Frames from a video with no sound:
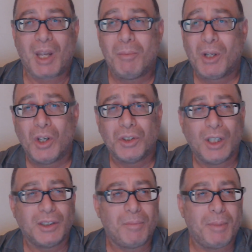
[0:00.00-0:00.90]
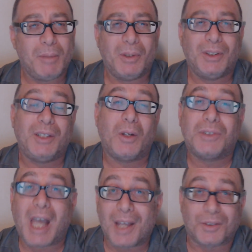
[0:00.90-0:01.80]
a lot of people, they
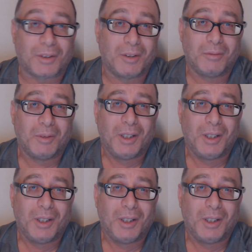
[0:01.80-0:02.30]
don't ask.